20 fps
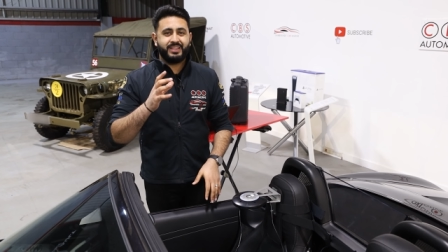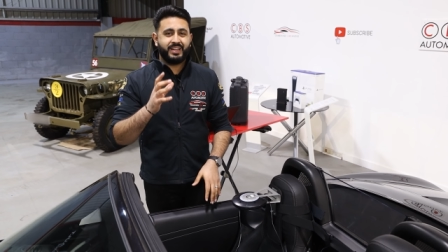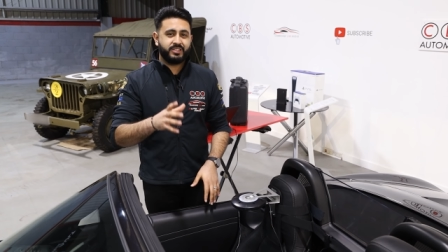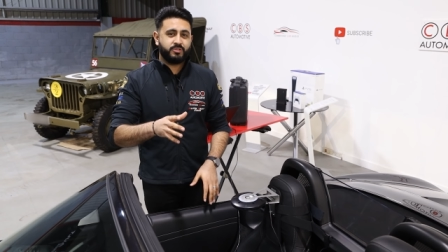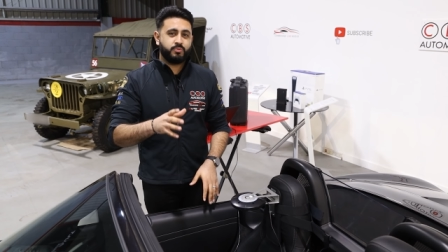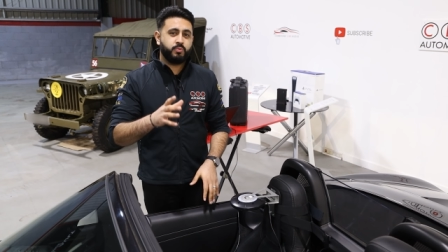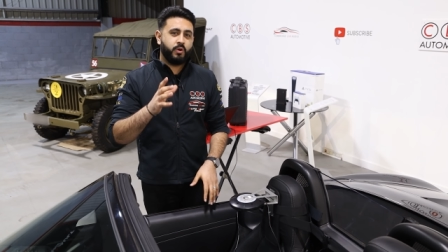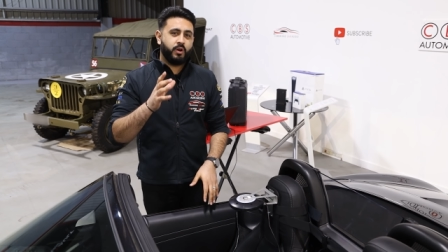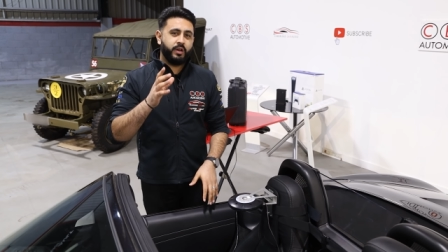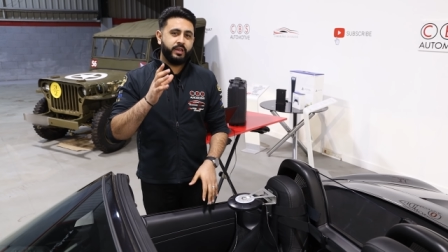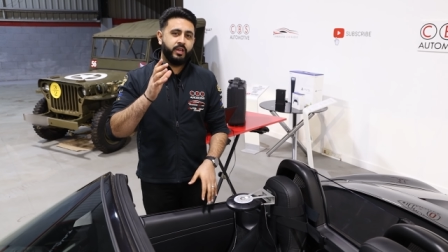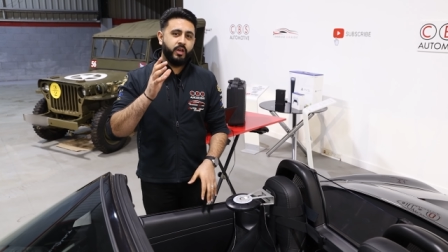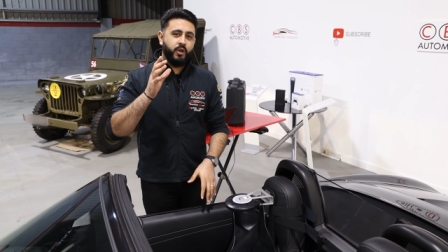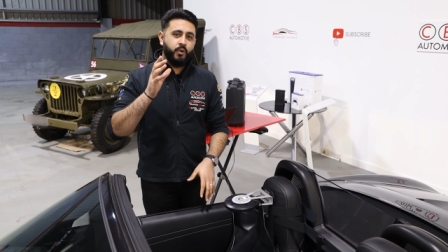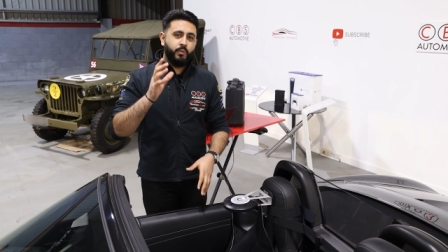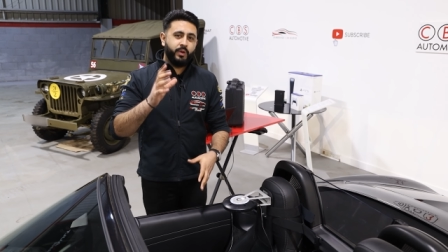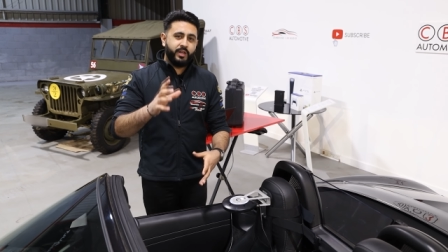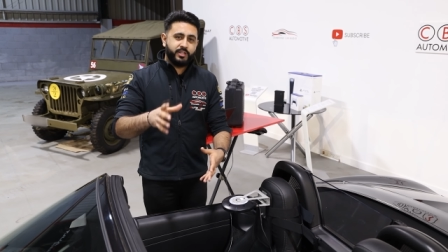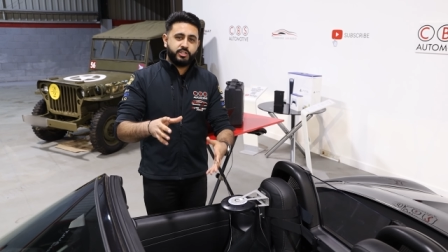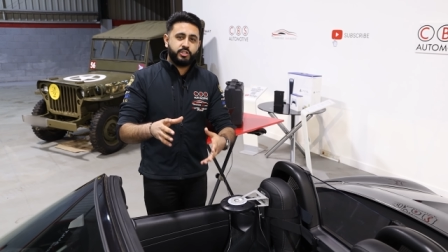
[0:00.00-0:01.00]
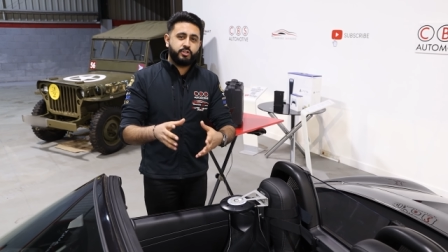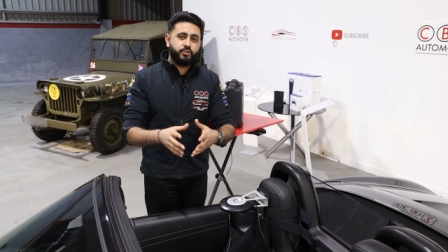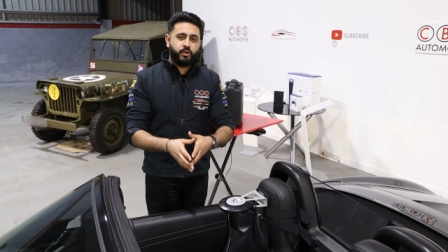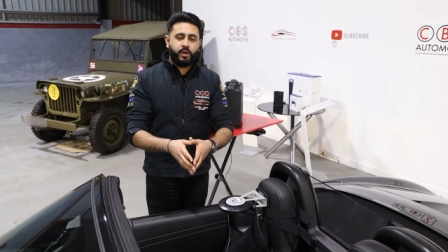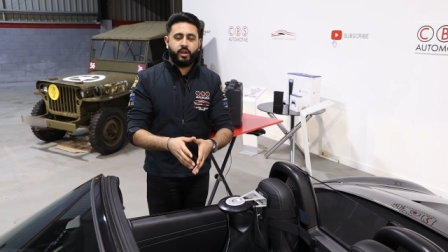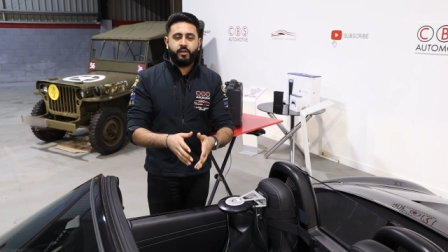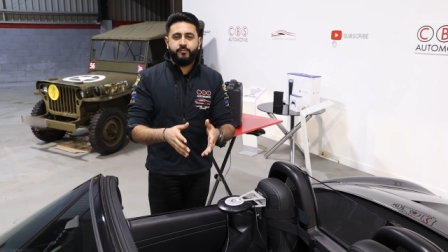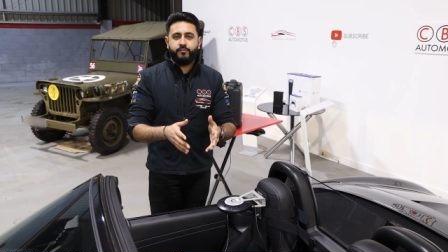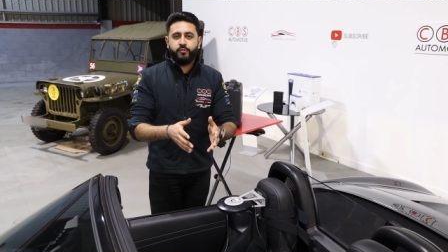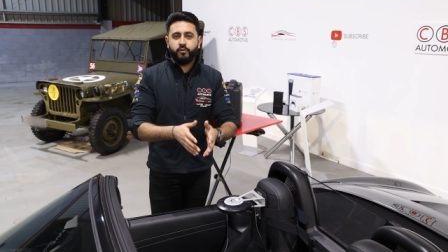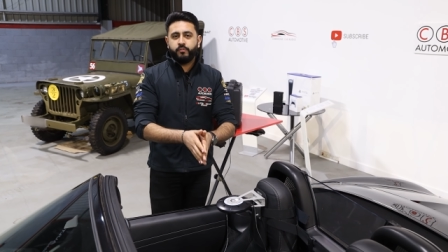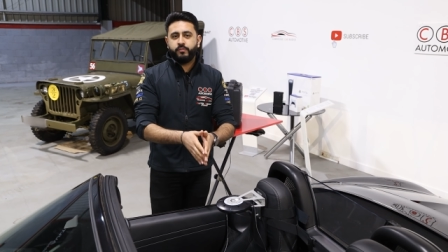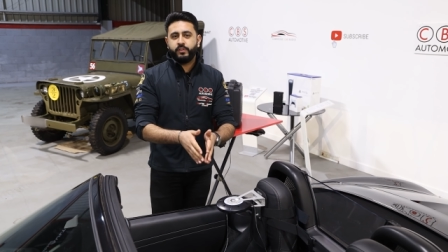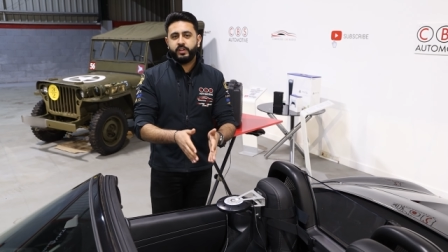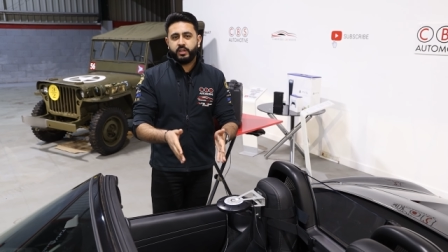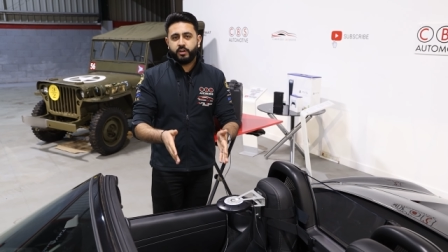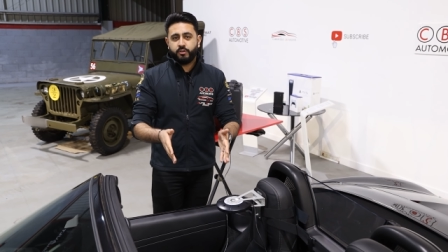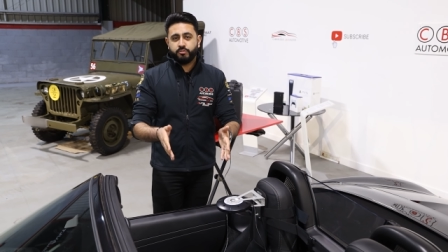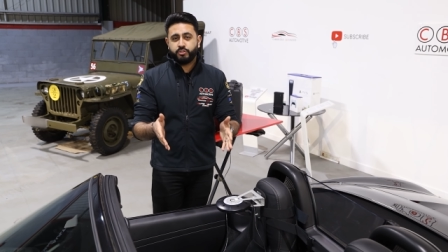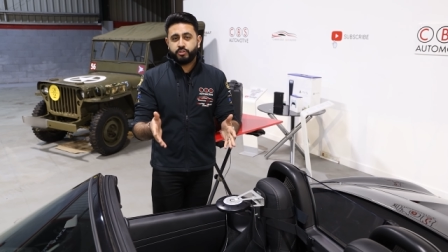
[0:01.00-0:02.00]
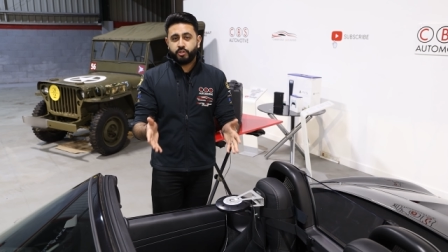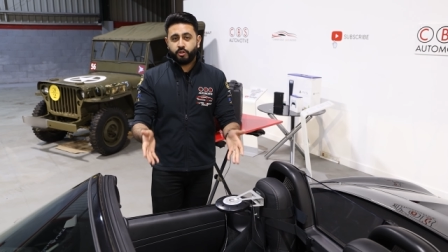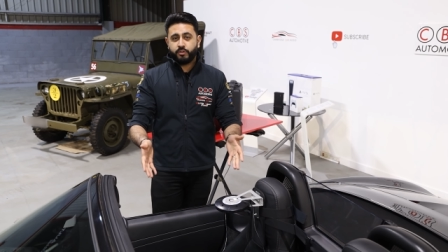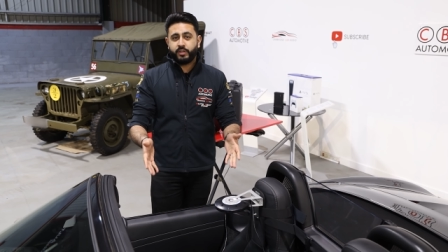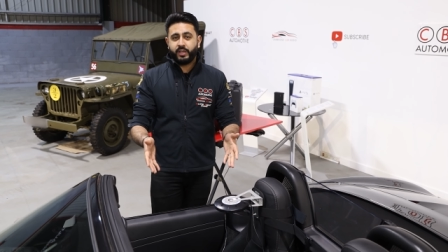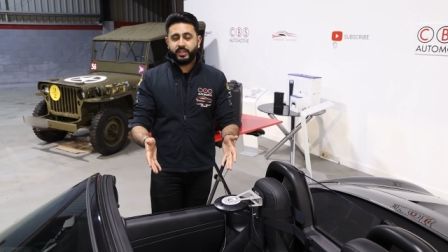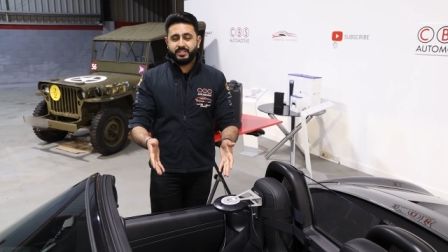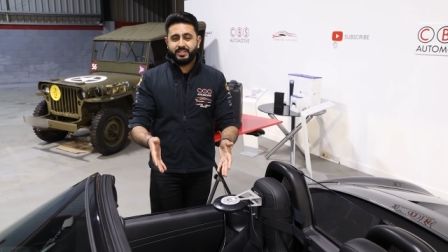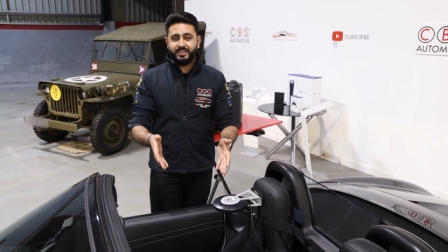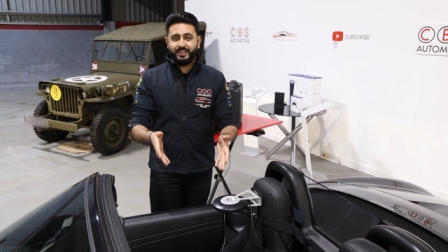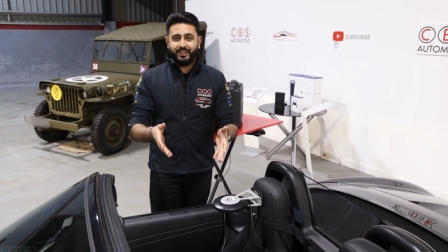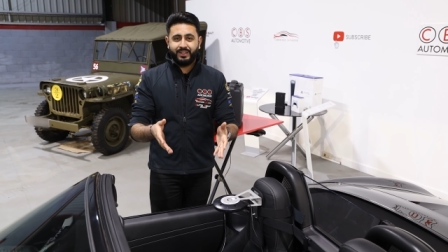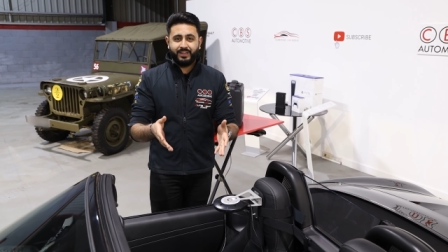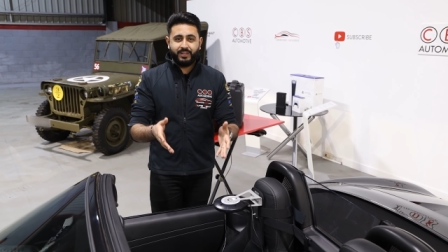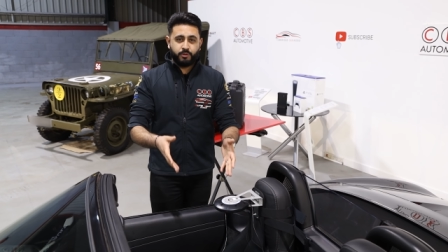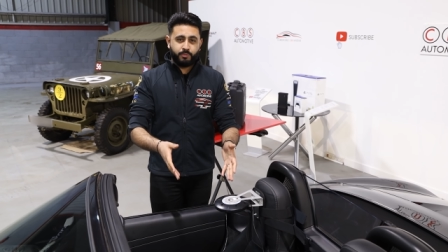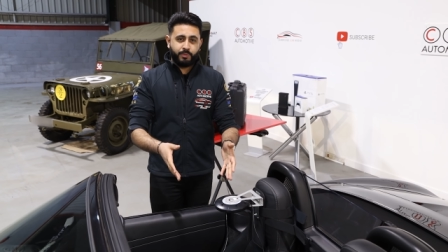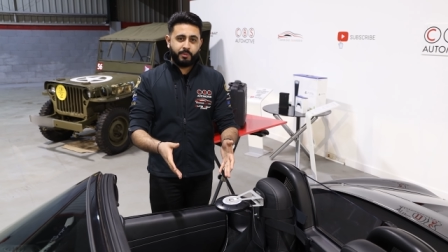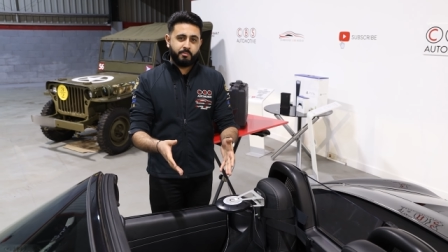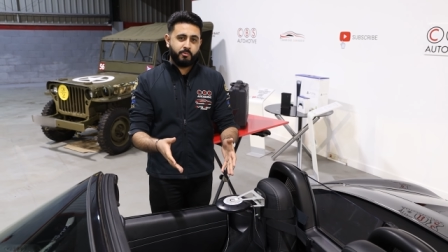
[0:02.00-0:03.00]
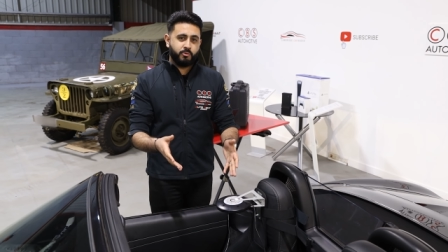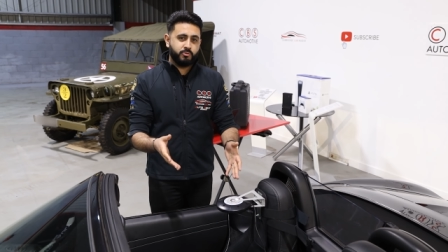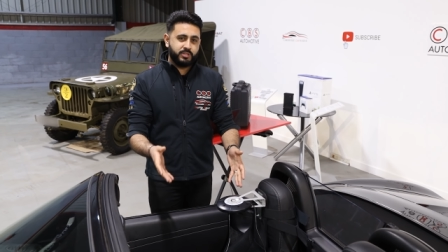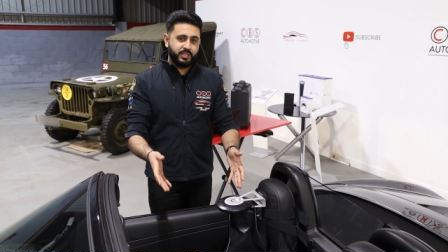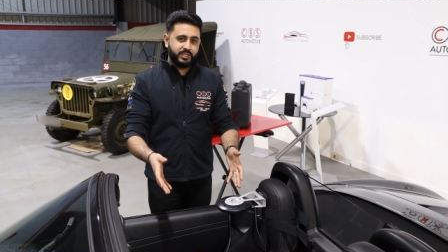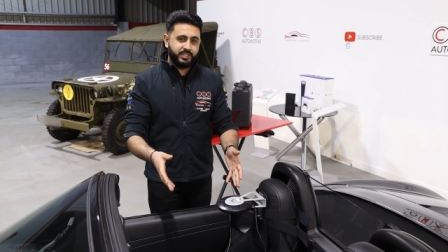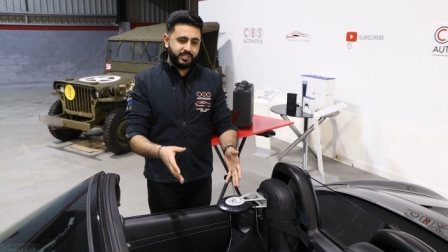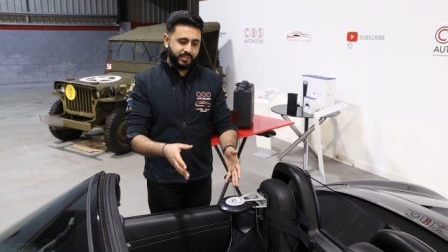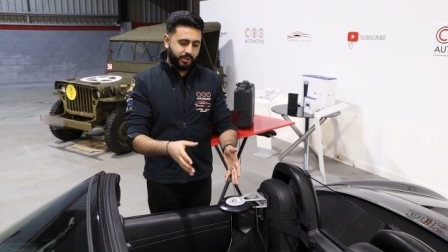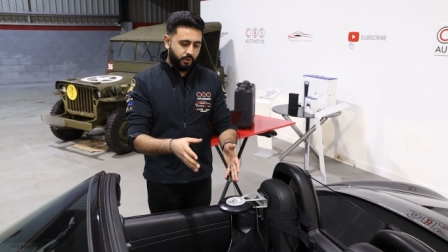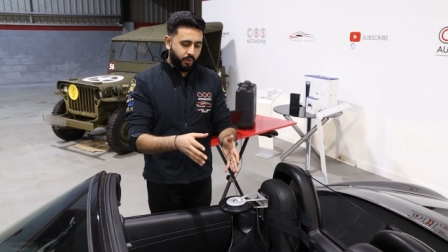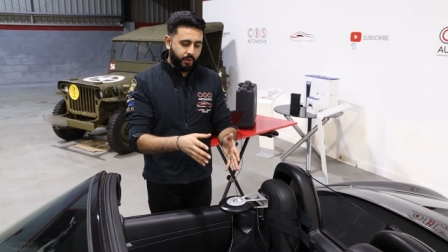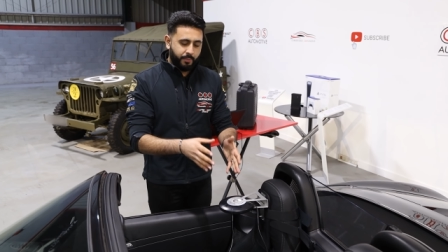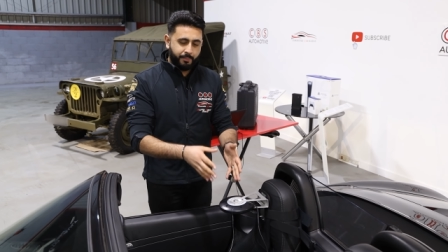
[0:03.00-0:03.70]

That's why we actually create a full video showcasing a little bit more detail